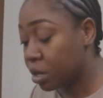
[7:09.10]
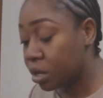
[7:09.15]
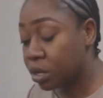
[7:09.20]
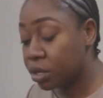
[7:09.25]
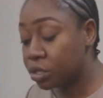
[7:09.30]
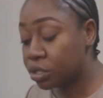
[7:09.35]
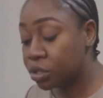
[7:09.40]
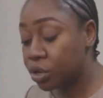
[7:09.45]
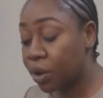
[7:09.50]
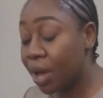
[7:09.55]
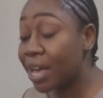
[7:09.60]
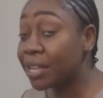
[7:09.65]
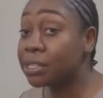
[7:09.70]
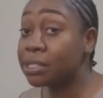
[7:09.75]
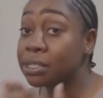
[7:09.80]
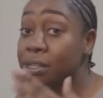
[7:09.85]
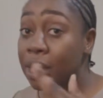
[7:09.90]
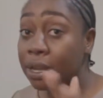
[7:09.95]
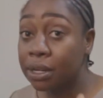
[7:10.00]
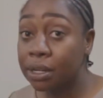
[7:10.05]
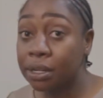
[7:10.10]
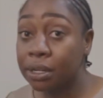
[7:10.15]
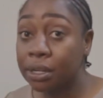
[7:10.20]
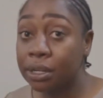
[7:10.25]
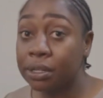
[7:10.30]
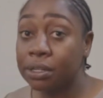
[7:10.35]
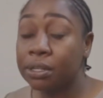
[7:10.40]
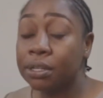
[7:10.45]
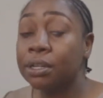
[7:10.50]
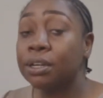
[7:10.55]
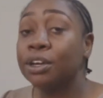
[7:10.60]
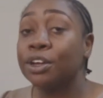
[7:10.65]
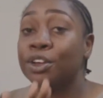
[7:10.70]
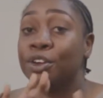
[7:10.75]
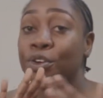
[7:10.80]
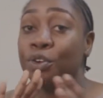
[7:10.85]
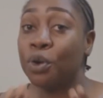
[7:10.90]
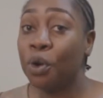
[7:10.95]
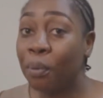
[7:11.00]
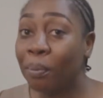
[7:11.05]
So I started it,
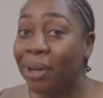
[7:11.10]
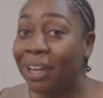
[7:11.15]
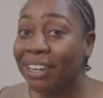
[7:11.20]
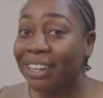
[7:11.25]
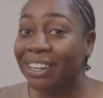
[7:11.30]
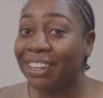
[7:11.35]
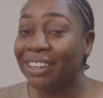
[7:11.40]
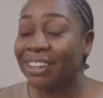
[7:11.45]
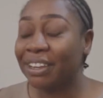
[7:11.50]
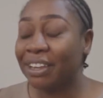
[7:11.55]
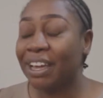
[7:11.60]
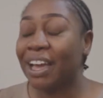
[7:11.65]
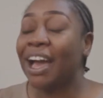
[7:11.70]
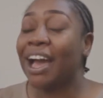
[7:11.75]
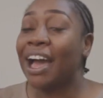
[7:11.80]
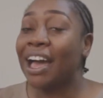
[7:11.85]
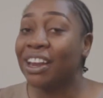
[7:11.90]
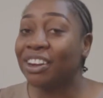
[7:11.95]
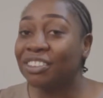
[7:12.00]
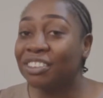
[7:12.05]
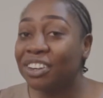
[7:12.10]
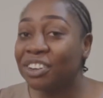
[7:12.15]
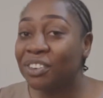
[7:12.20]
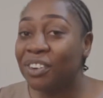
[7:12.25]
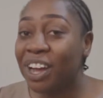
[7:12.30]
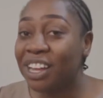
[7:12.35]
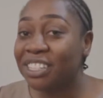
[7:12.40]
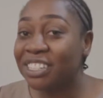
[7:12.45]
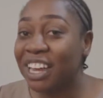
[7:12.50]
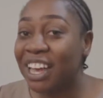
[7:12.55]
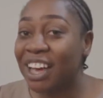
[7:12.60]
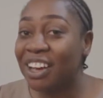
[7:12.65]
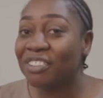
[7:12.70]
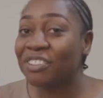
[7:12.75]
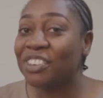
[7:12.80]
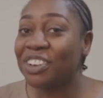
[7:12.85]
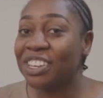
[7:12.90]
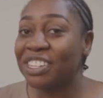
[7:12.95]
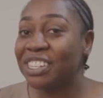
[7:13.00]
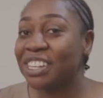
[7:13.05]
no money, 100 kwacha
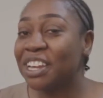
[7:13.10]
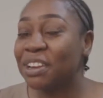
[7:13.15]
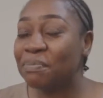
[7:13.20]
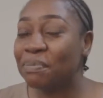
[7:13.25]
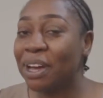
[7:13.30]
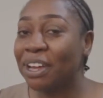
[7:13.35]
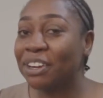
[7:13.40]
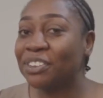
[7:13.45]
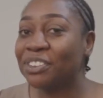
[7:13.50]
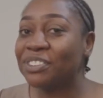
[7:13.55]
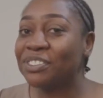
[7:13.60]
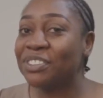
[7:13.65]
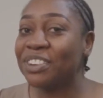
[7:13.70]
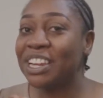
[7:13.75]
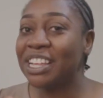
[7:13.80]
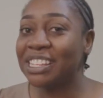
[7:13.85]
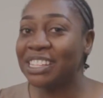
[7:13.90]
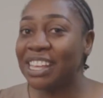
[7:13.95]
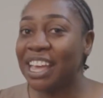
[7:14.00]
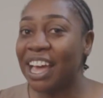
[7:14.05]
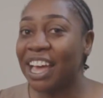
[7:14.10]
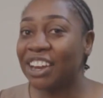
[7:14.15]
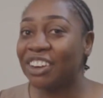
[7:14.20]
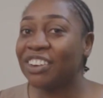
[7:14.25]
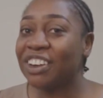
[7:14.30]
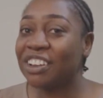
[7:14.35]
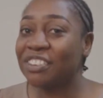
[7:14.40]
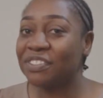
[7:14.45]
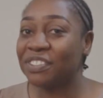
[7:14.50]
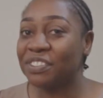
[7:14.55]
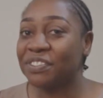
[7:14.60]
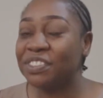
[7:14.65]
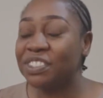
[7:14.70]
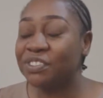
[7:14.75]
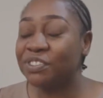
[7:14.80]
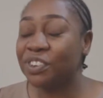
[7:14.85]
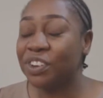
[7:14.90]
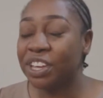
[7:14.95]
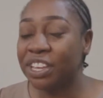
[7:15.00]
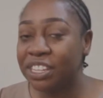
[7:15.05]
for internet bundles, or let's say 150
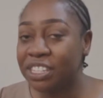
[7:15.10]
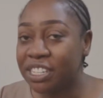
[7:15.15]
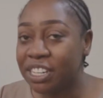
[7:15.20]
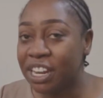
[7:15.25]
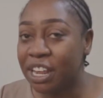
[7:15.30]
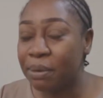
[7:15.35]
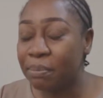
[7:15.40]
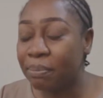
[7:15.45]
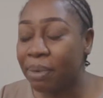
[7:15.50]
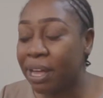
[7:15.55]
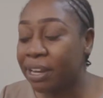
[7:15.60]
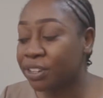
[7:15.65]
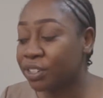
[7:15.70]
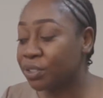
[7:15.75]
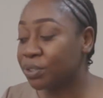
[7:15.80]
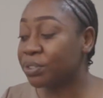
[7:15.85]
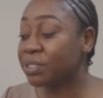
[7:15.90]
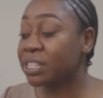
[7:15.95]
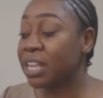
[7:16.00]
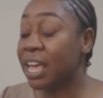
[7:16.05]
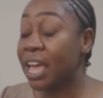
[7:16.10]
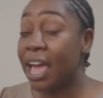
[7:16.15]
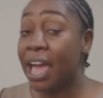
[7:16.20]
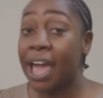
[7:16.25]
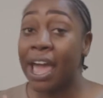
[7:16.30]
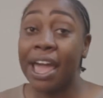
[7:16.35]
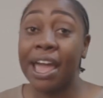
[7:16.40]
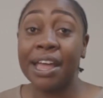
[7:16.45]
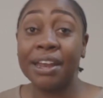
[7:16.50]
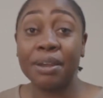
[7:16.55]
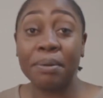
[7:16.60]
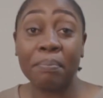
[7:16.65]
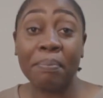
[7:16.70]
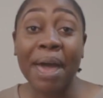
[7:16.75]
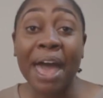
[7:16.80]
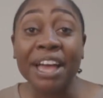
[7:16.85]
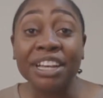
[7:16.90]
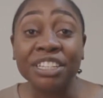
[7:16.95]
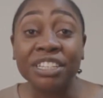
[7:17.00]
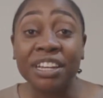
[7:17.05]
for internet bundles and a
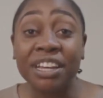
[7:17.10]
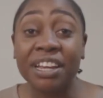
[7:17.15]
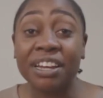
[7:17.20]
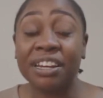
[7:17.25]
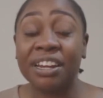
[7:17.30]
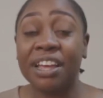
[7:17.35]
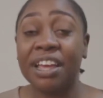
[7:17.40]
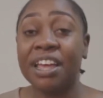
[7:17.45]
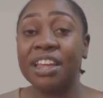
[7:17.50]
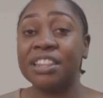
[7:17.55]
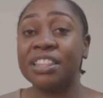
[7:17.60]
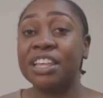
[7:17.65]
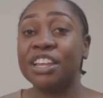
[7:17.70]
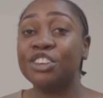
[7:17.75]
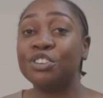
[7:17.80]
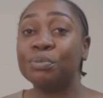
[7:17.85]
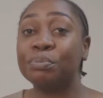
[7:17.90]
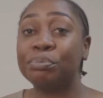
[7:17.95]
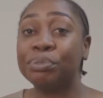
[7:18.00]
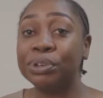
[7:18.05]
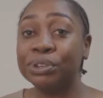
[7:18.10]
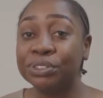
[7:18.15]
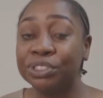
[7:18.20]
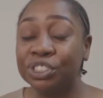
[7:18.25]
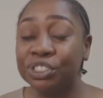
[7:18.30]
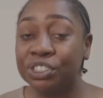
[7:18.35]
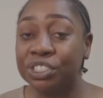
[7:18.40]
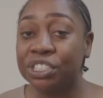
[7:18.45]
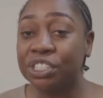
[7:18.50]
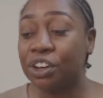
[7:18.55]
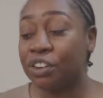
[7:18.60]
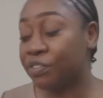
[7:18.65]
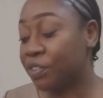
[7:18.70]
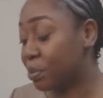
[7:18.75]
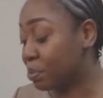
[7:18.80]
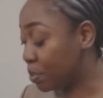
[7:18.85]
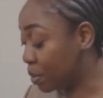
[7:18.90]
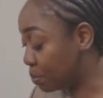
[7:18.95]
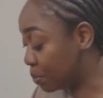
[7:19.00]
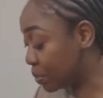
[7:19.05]
passion, and then you build yourself
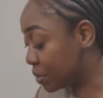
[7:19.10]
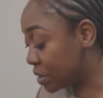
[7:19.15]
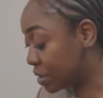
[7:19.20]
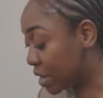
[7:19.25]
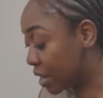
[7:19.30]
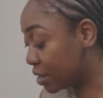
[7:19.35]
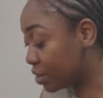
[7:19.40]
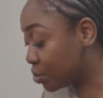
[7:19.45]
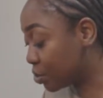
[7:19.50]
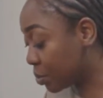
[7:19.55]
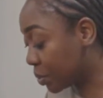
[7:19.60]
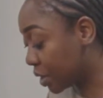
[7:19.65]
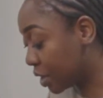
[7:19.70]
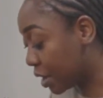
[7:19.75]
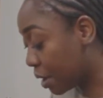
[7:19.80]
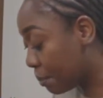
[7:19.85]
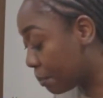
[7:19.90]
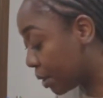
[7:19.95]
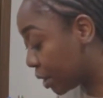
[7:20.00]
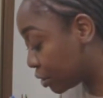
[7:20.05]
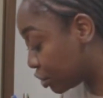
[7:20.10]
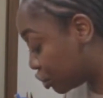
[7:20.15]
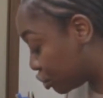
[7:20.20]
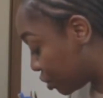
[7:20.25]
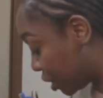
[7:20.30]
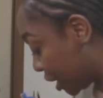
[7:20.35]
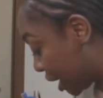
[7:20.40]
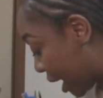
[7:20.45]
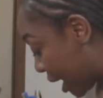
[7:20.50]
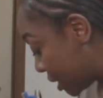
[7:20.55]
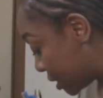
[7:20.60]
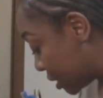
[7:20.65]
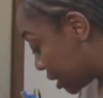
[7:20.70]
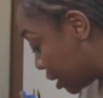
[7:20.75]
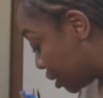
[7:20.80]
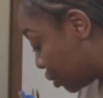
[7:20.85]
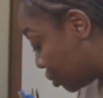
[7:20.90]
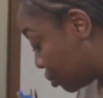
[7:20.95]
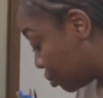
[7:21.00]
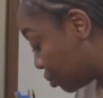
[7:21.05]
and people start talking about you and
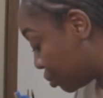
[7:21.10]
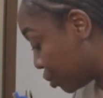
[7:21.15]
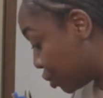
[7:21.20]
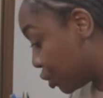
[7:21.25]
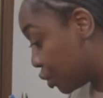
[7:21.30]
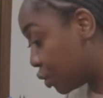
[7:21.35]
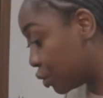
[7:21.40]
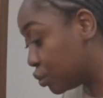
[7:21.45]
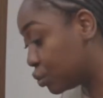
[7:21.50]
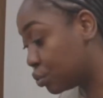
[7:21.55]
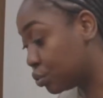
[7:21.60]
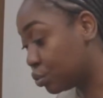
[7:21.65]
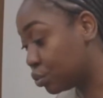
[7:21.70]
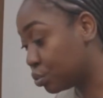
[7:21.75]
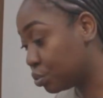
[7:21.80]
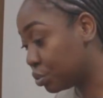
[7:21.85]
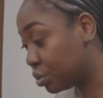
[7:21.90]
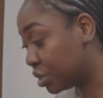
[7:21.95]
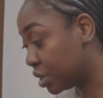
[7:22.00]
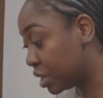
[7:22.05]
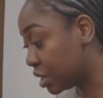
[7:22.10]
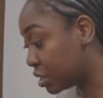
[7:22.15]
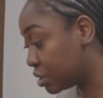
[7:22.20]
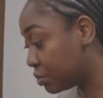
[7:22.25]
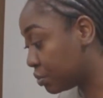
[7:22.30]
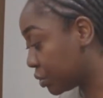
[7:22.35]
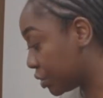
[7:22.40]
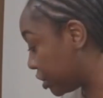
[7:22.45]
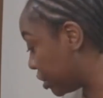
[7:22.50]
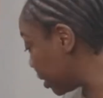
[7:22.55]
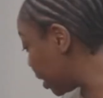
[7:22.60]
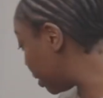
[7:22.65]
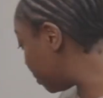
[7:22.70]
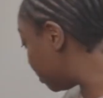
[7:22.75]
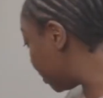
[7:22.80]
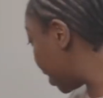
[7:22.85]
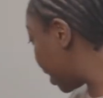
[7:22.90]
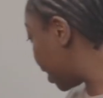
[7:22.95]
asking you to do things for them.